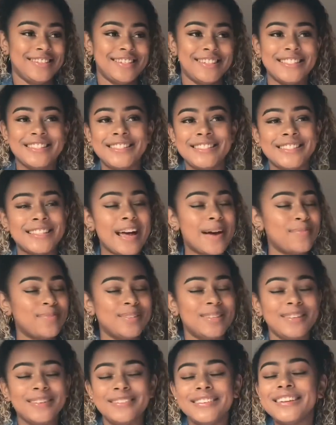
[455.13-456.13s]
It's
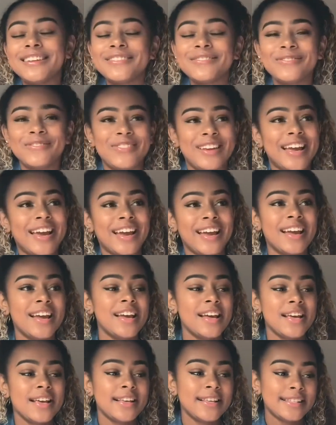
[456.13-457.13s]
absolutely lovely.
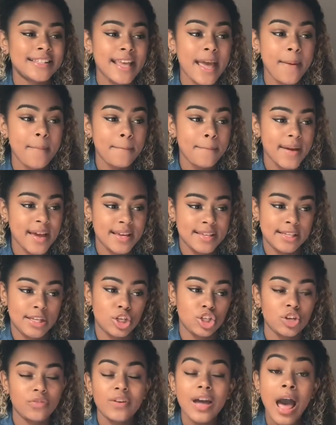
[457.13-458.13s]
So yeah, basically
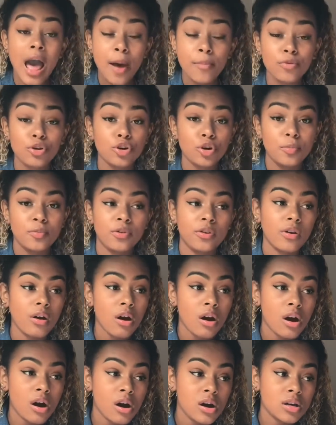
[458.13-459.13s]
shove a camera up your
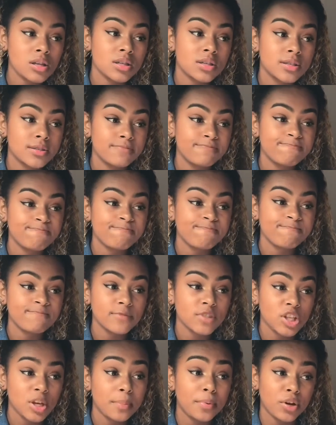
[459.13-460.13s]
arse,
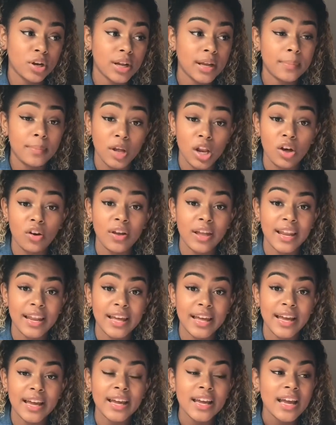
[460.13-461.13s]
to put it
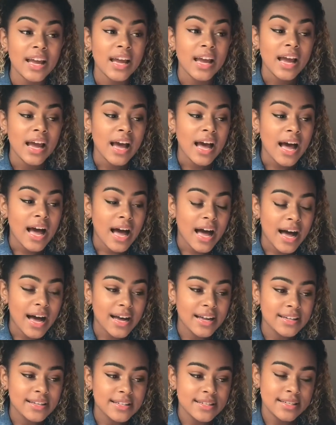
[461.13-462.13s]
politely,
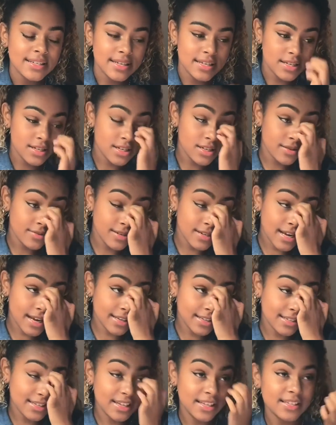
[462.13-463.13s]
and into your
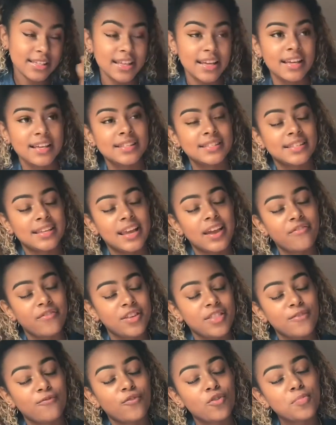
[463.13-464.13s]
intestines so they can see
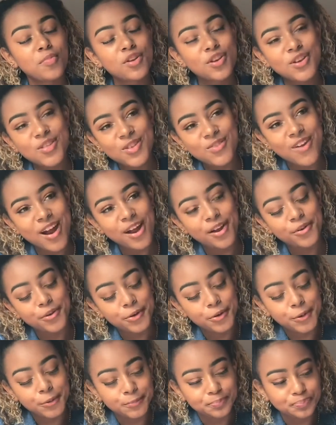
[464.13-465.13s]
everything from another
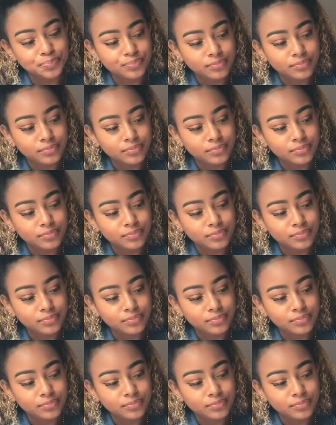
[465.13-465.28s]
angle.